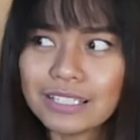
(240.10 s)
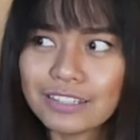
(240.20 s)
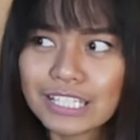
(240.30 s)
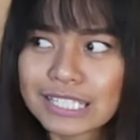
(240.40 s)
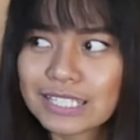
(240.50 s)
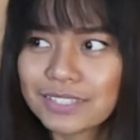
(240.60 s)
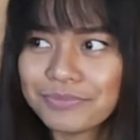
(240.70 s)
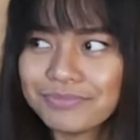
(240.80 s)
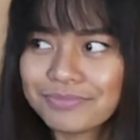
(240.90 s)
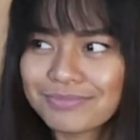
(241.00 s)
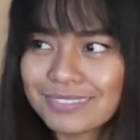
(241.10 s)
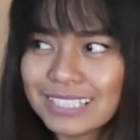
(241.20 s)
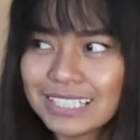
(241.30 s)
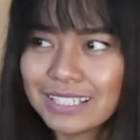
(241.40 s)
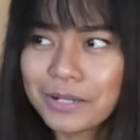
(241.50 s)
seeing this
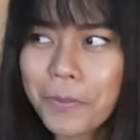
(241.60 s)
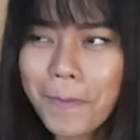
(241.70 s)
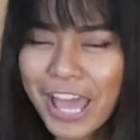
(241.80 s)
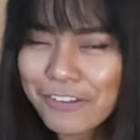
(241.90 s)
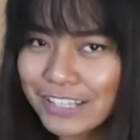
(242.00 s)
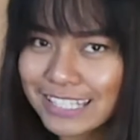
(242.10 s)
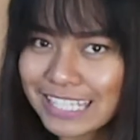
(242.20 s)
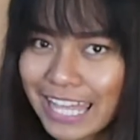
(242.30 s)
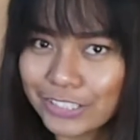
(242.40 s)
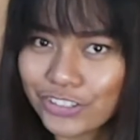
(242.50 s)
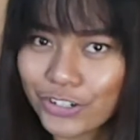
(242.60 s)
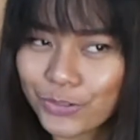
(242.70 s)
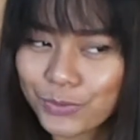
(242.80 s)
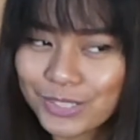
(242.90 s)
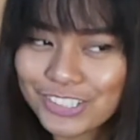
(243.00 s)
Advent calendar,